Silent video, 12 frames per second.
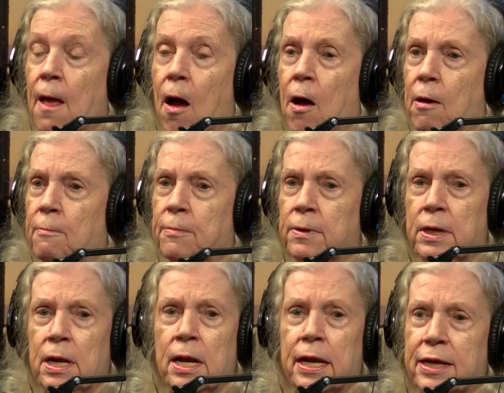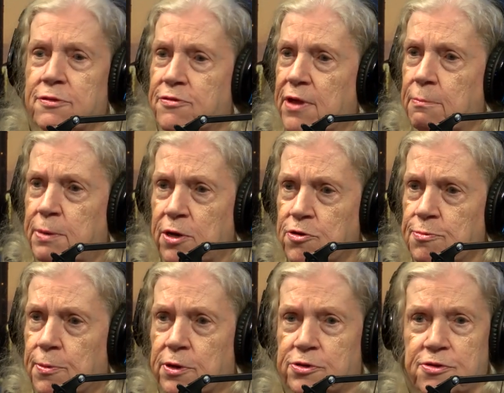Um, in St.
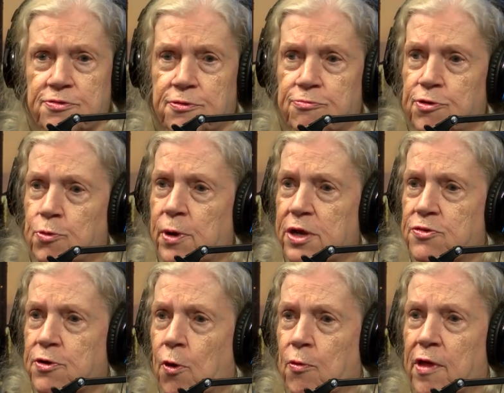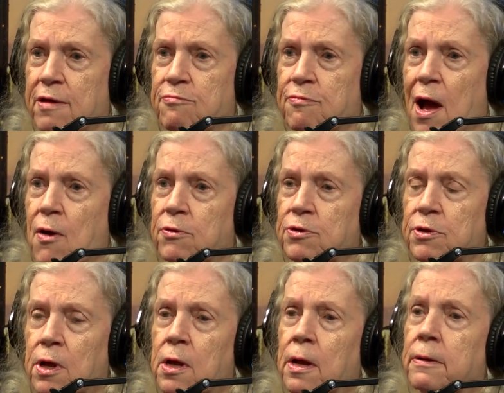Petersburg, just a few weeks ago, they
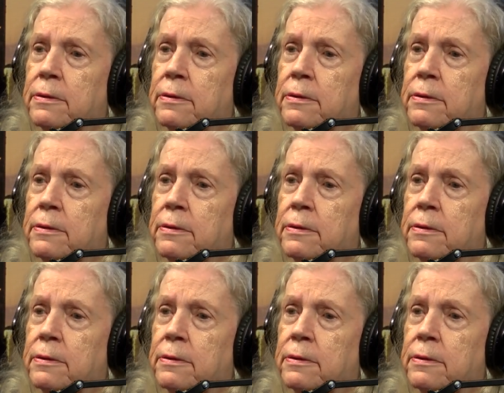found St.